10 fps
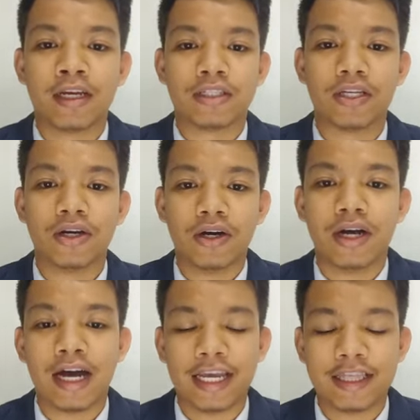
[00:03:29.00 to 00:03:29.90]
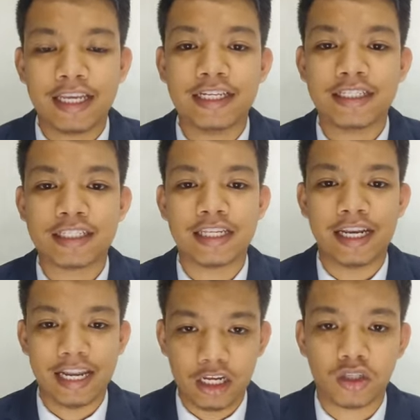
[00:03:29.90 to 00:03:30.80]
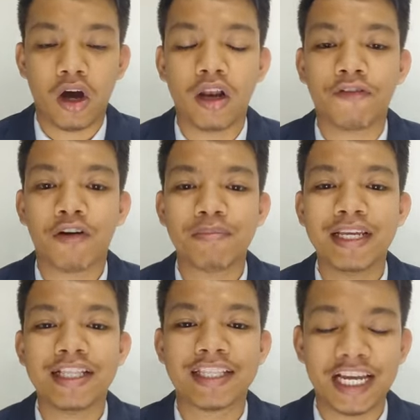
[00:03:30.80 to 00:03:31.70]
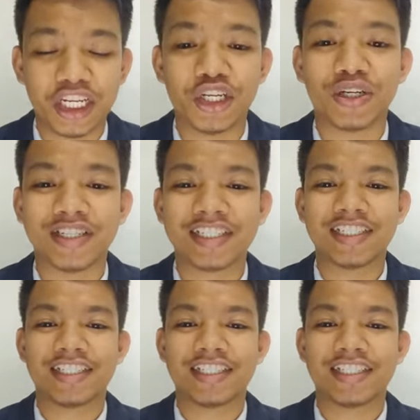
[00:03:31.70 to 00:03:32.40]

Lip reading: So I think that's all for me. Thank you.